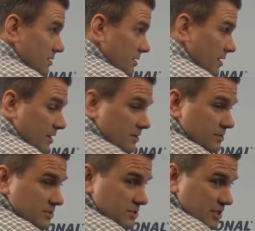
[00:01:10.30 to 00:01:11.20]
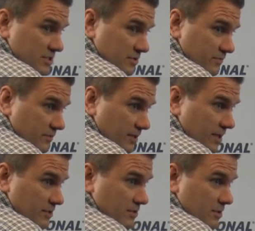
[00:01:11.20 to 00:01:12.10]
Again, assessing for
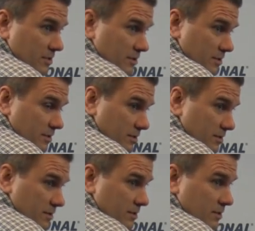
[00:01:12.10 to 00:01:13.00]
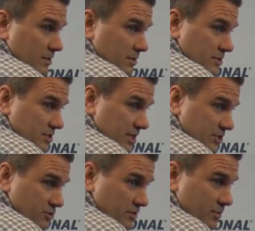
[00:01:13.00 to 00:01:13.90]
that
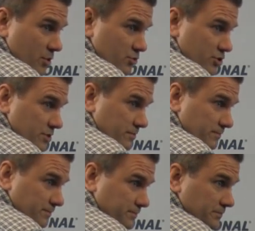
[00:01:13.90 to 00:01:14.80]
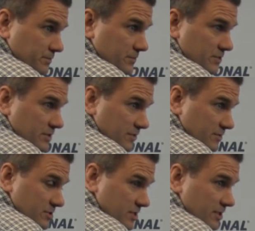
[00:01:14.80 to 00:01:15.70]
accessory motion. See if
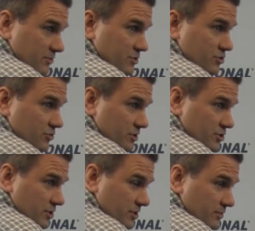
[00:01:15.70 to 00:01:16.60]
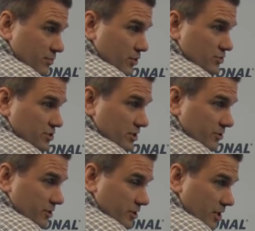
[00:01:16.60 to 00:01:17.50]
there's any restriction in
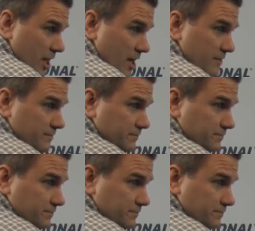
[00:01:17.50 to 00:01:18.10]
posterior glide.